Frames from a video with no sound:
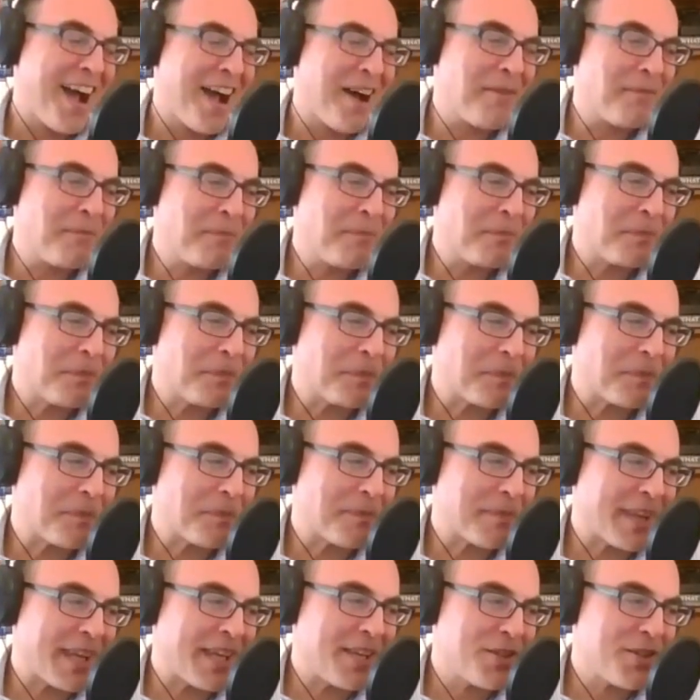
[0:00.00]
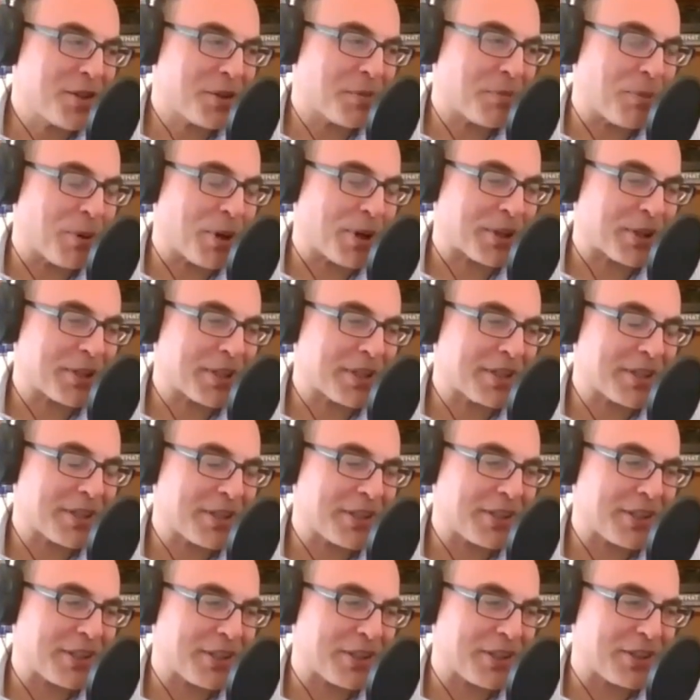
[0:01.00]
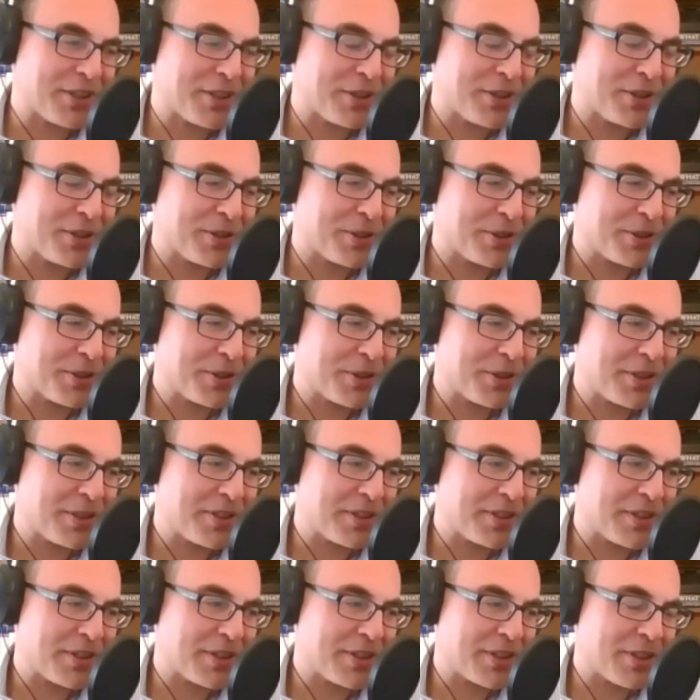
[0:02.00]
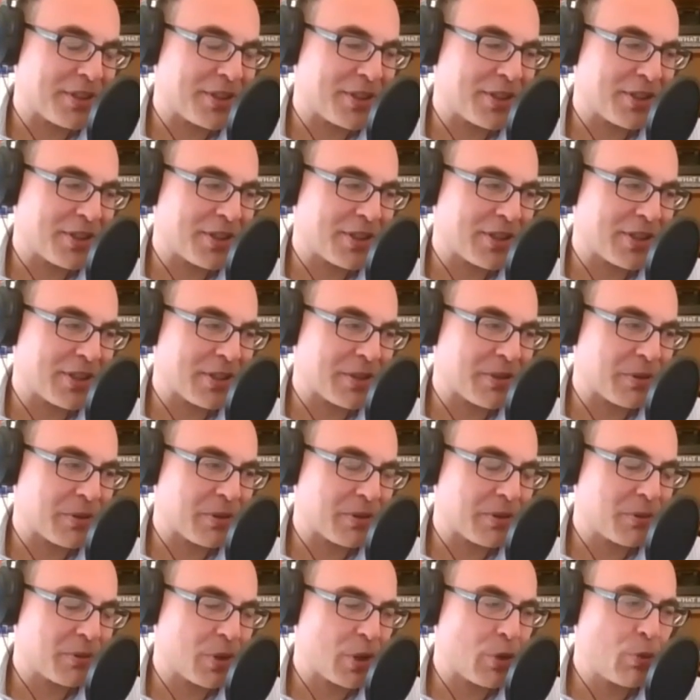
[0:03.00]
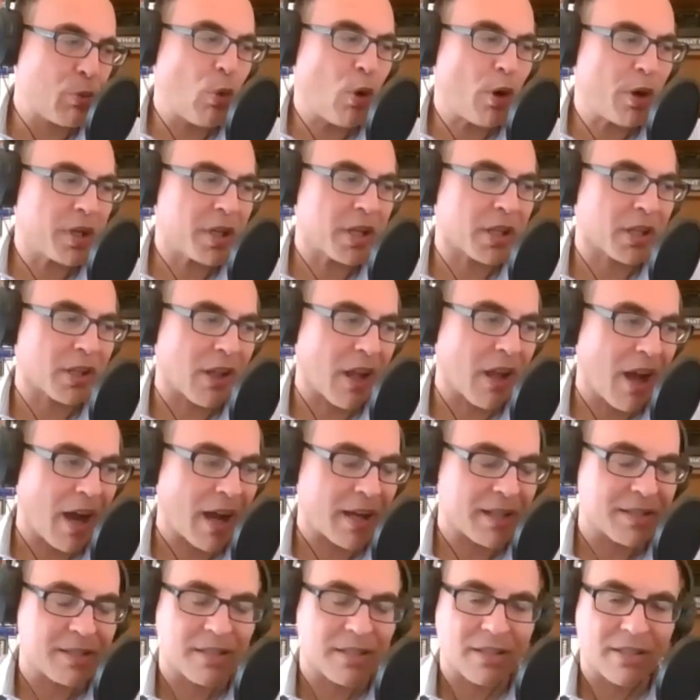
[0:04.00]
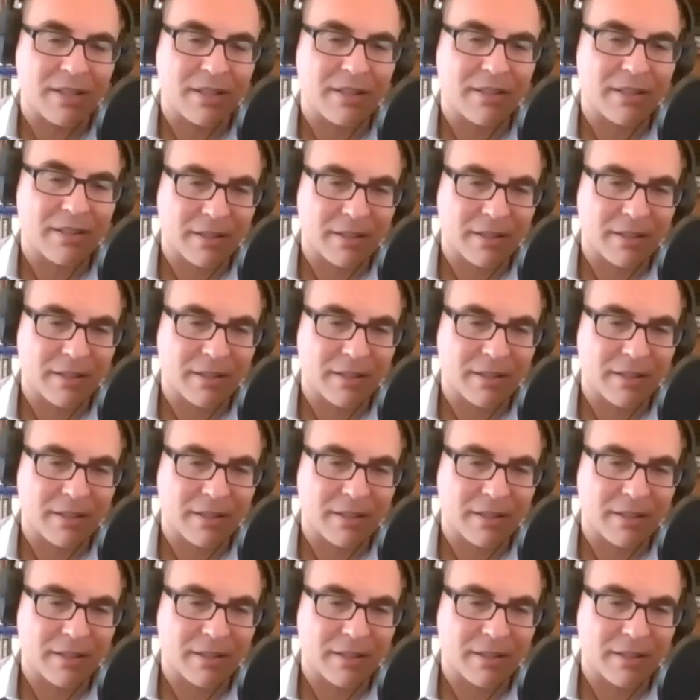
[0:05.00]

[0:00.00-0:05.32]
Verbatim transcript: um, in your book, you, you you warn a lot,